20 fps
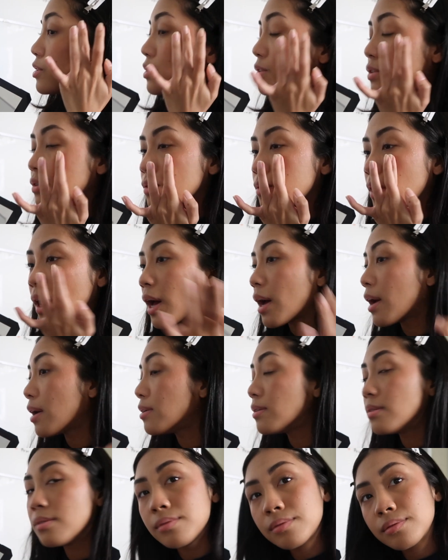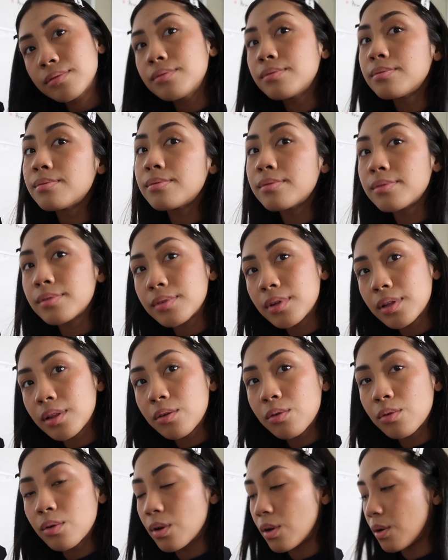to add a
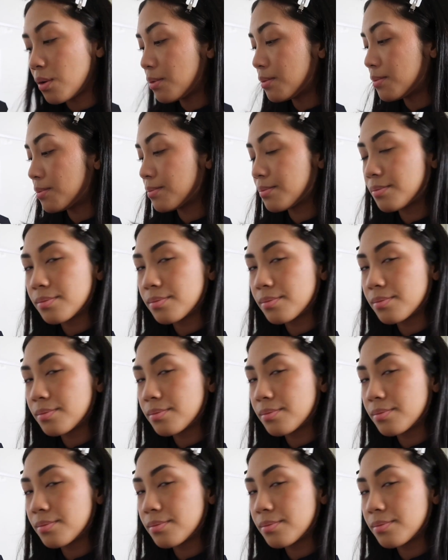little glow.